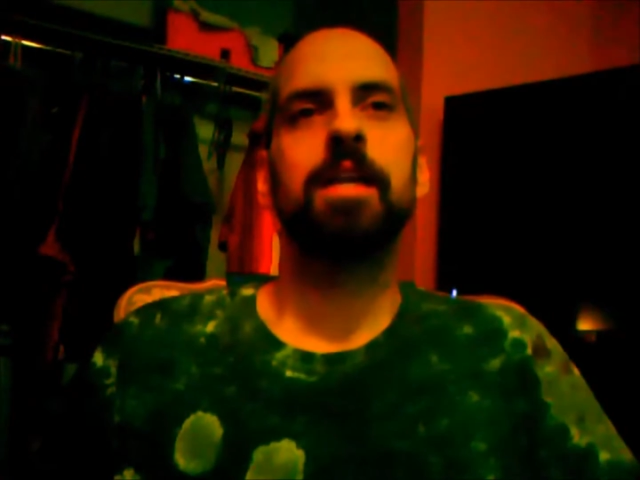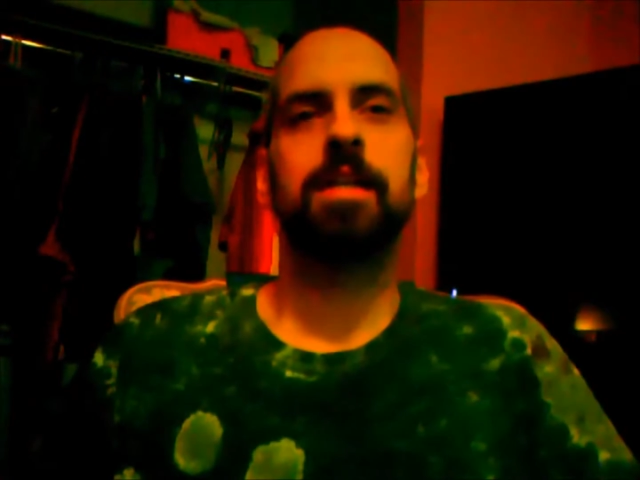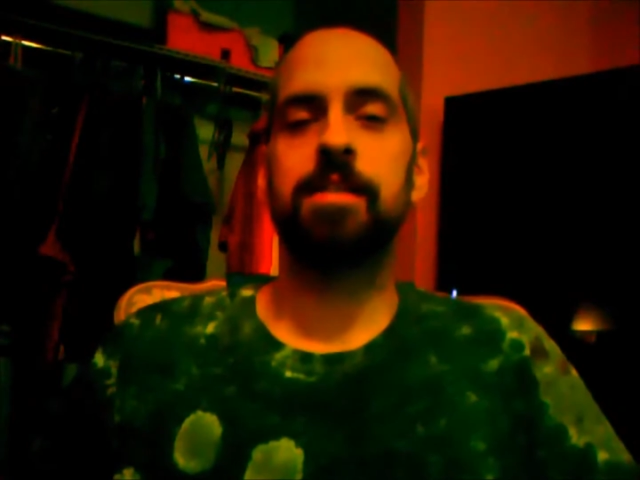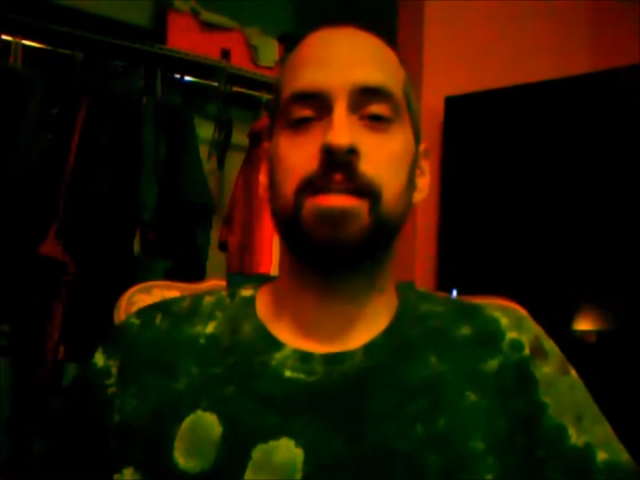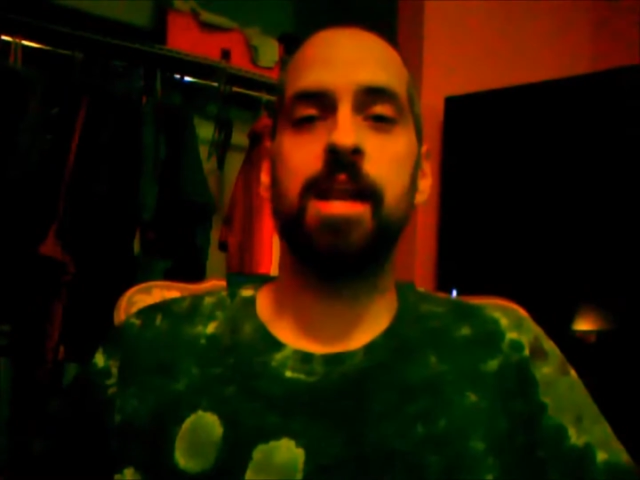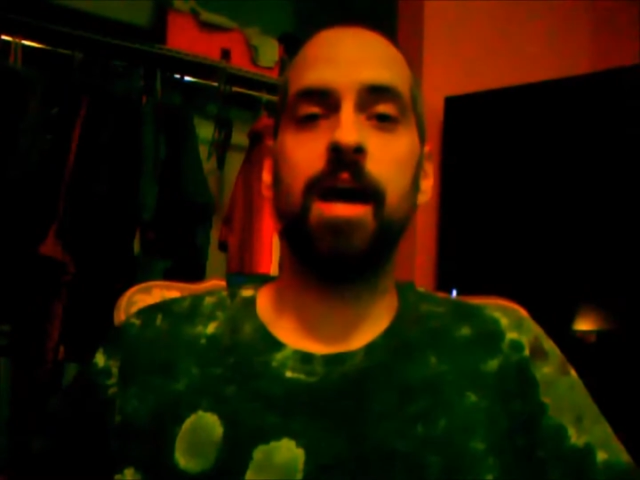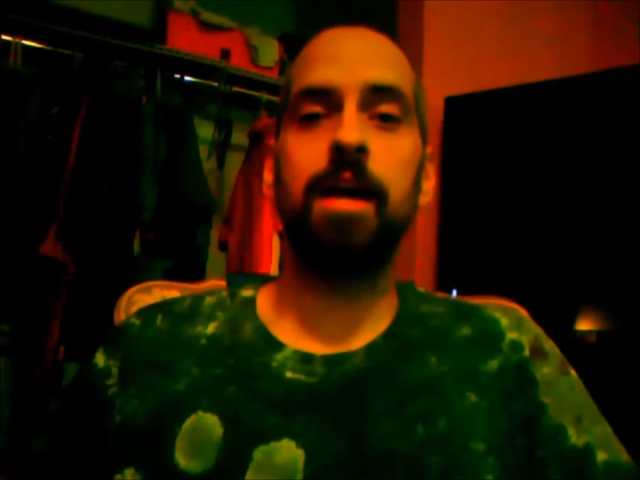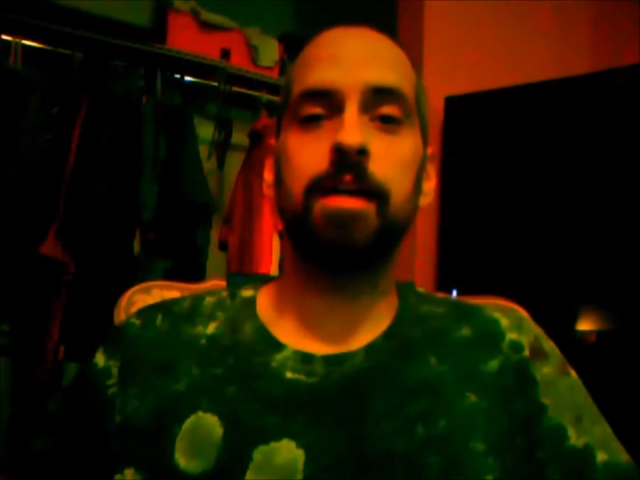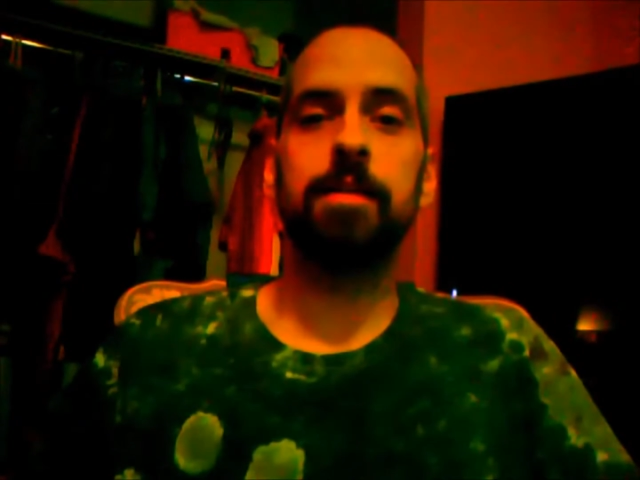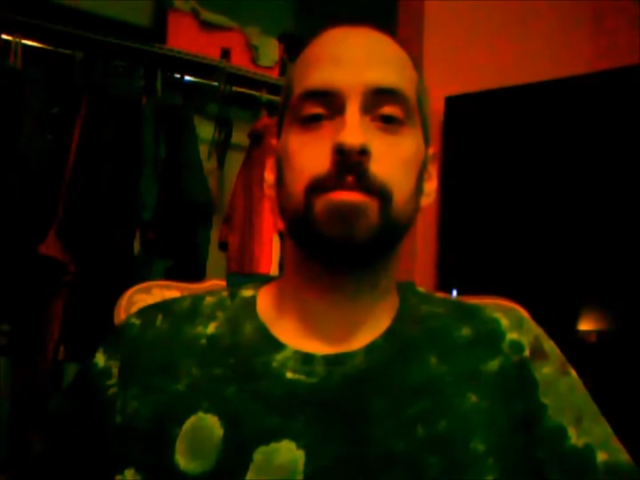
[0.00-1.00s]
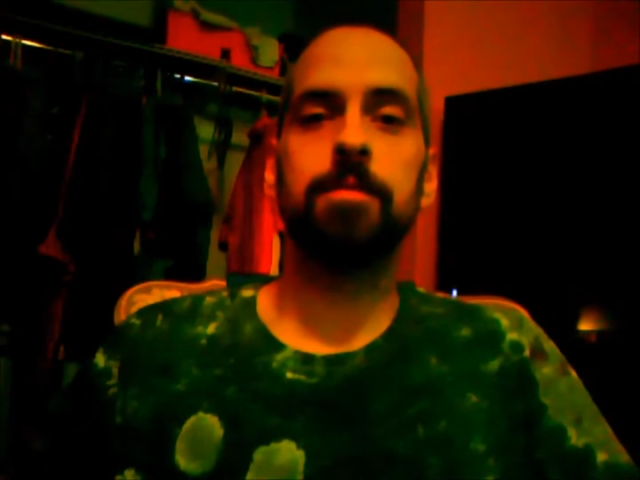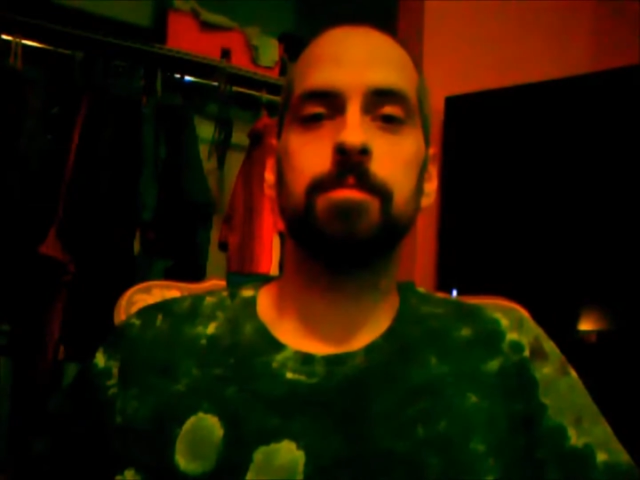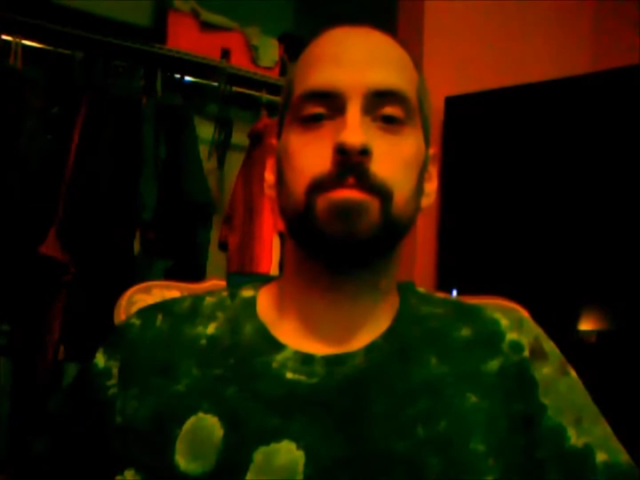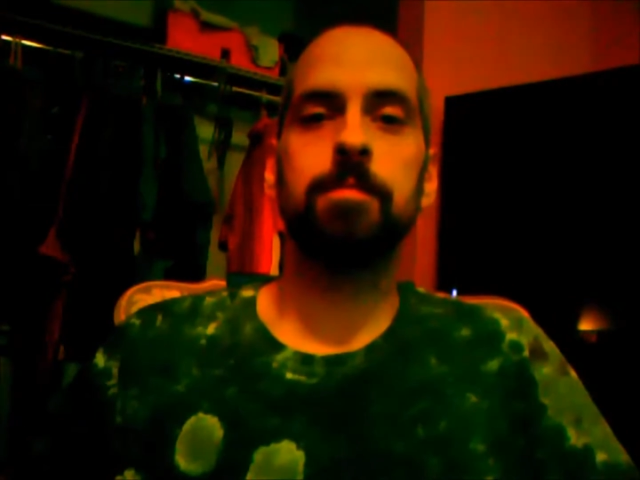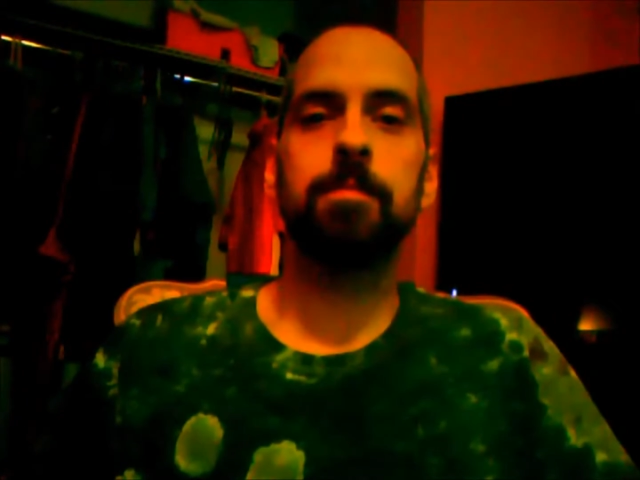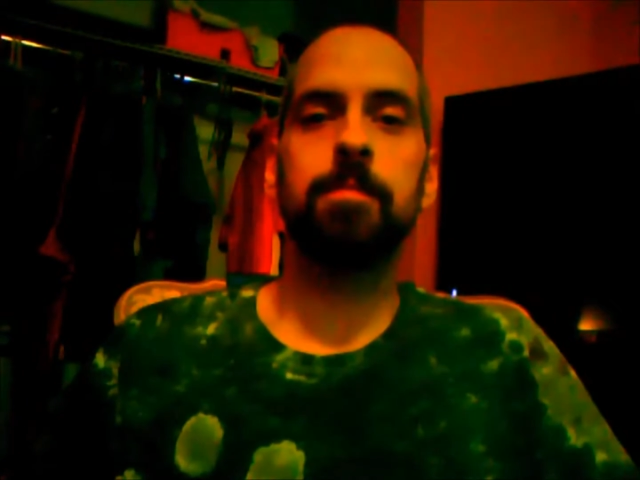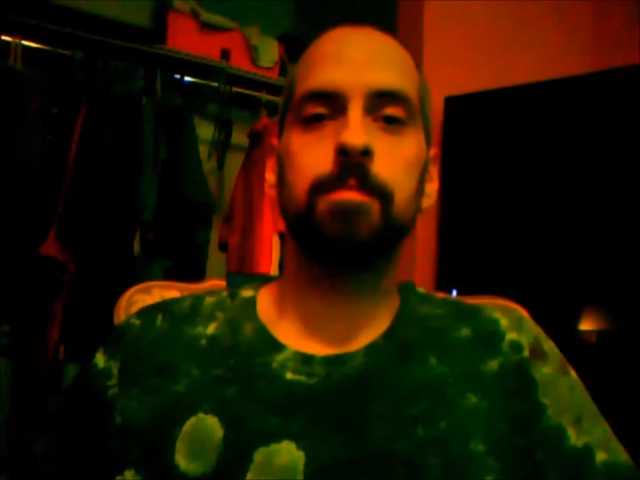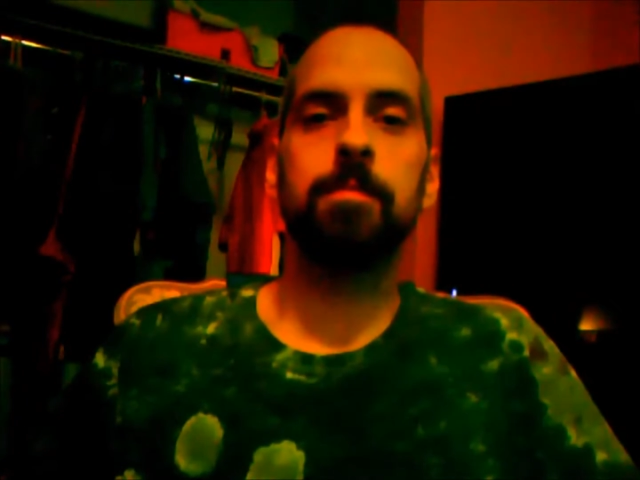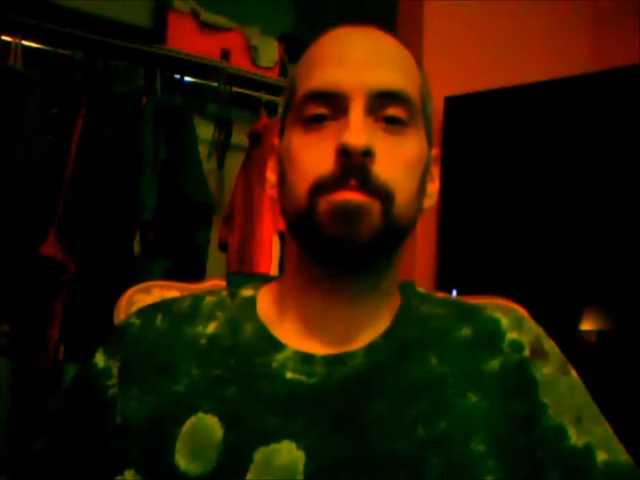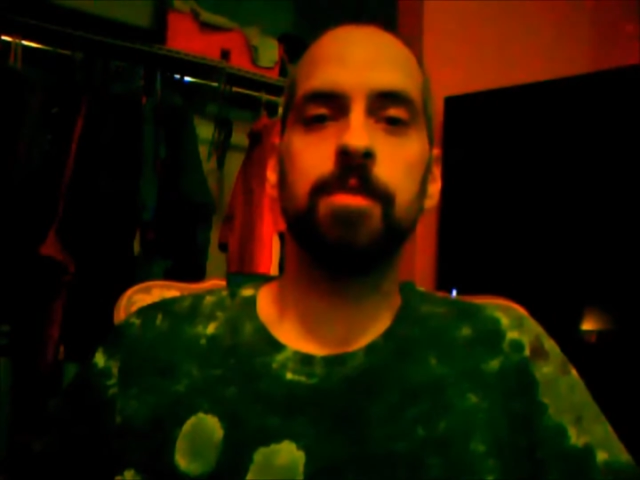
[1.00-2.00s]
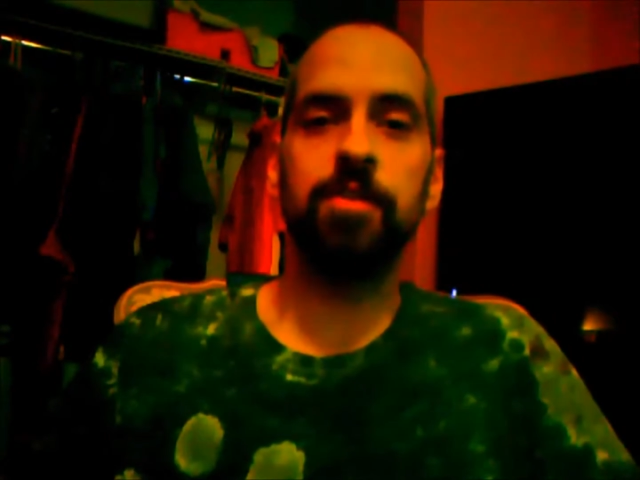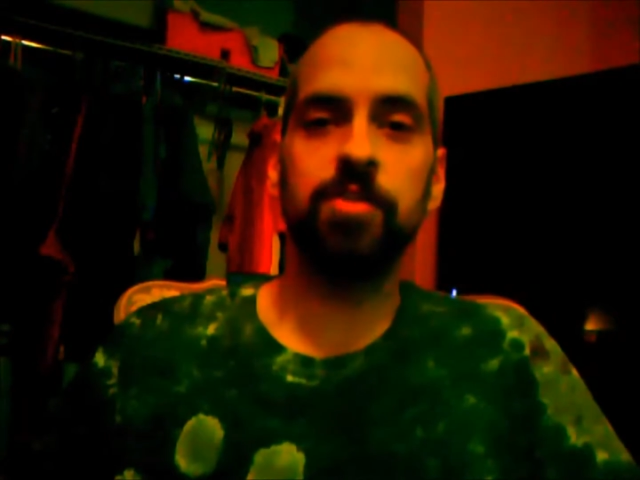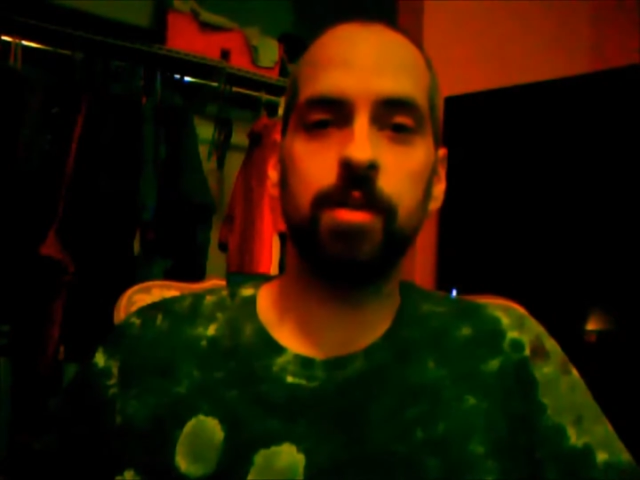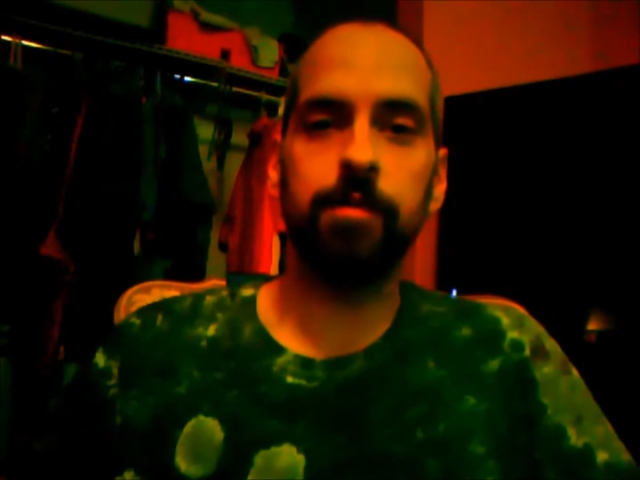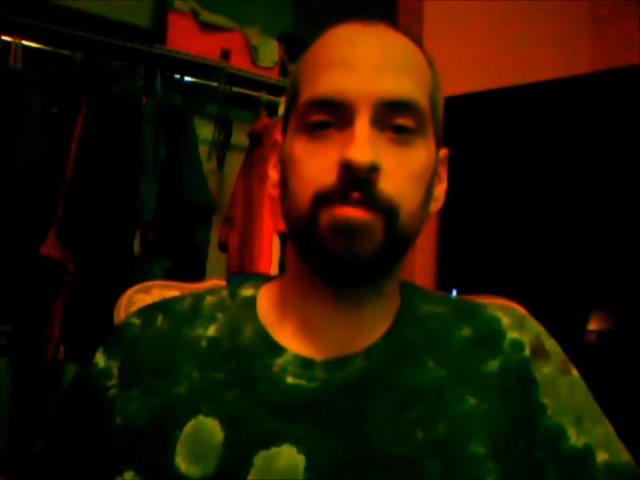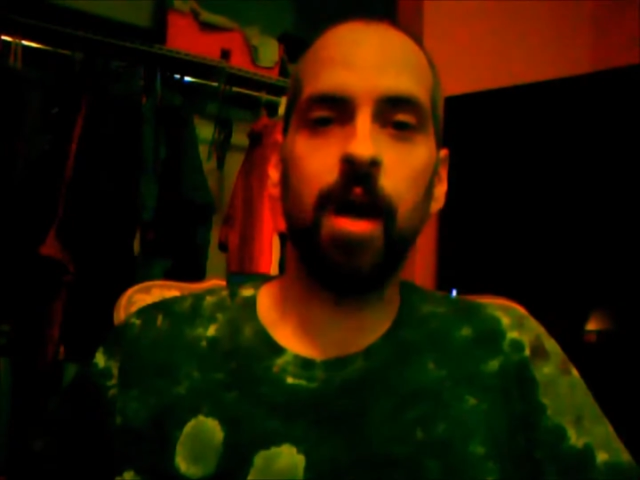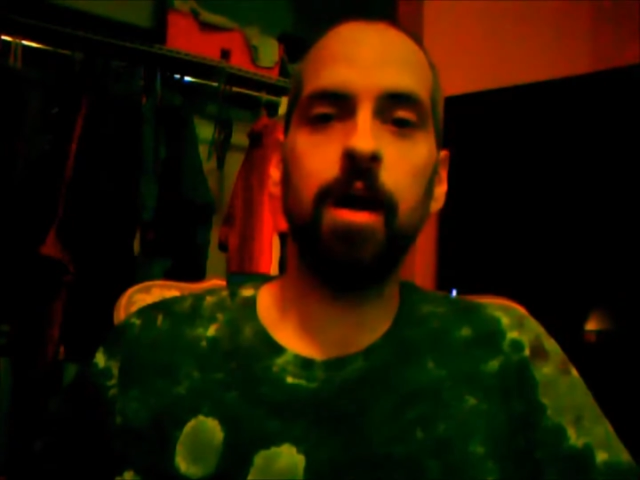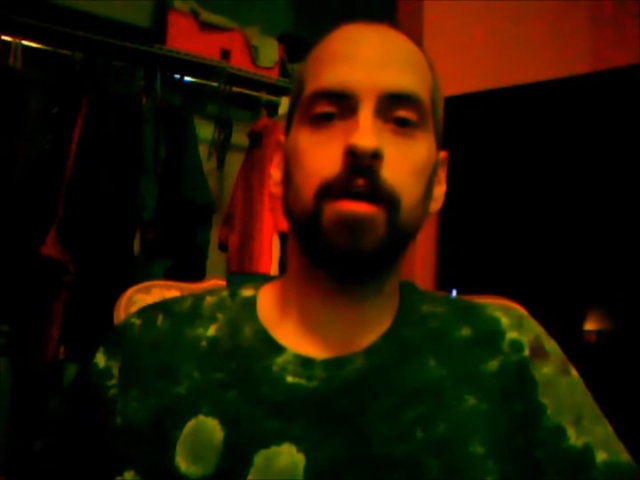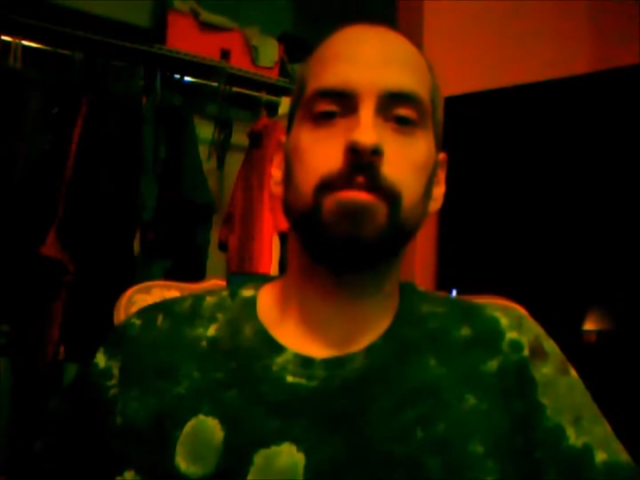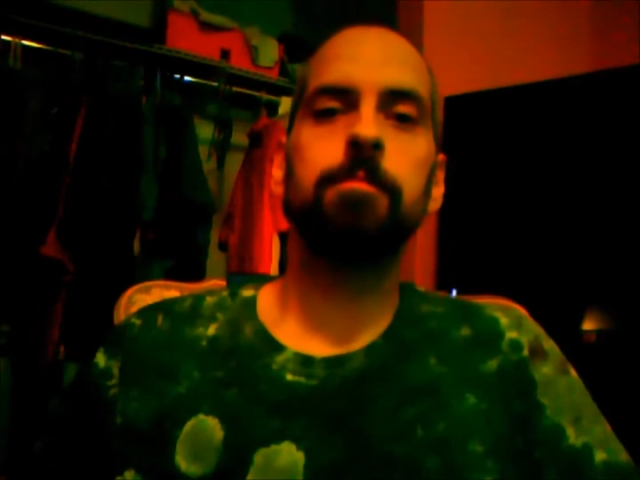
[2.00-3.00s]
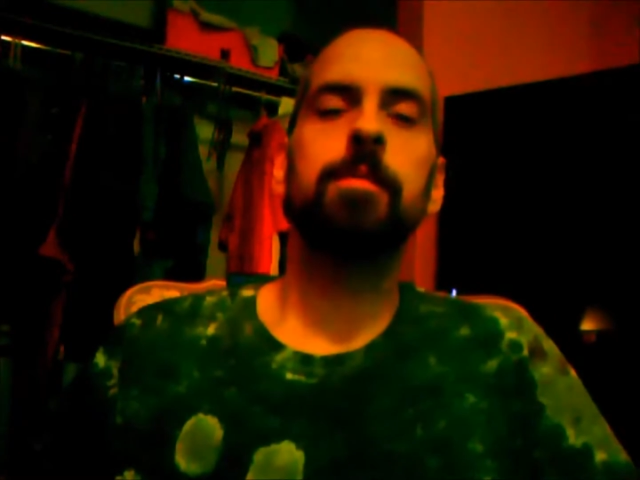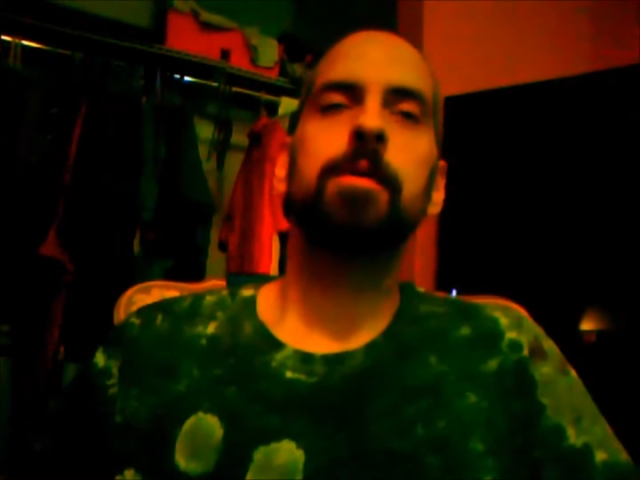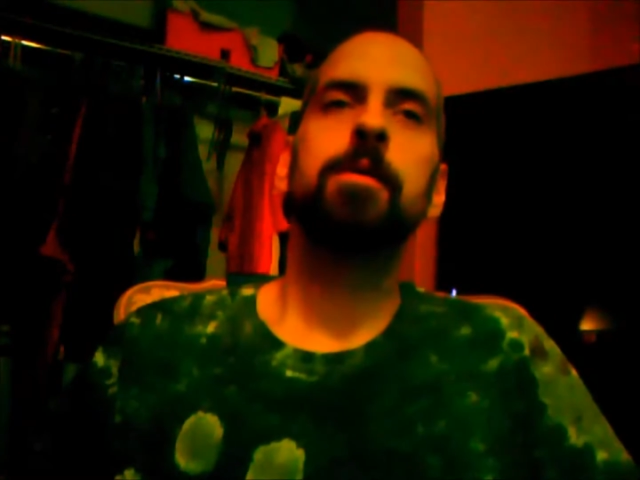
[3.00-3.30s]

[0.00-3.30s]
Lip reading: And it denies the Son of God.